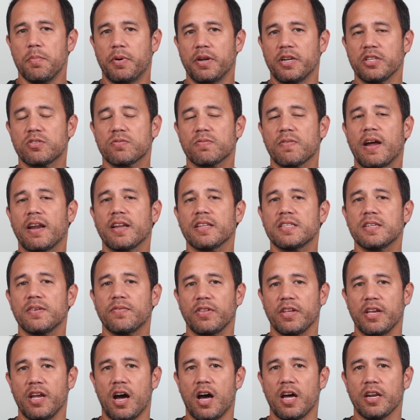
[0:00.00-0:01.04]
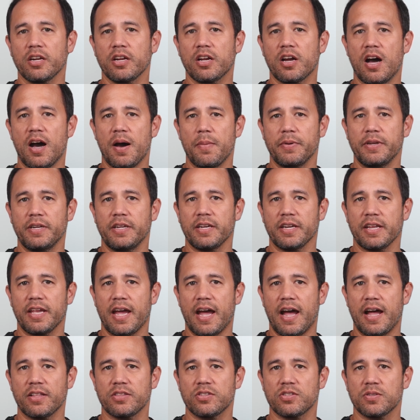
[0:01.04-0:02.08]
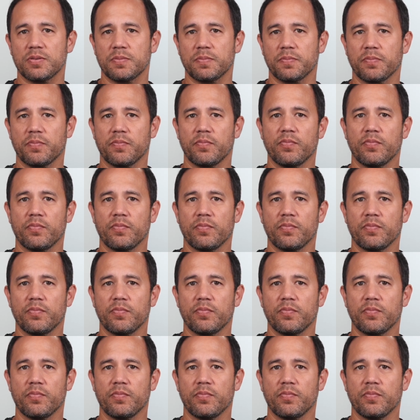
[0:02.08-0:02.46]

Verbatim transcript: but it's relatively uncommon in cats.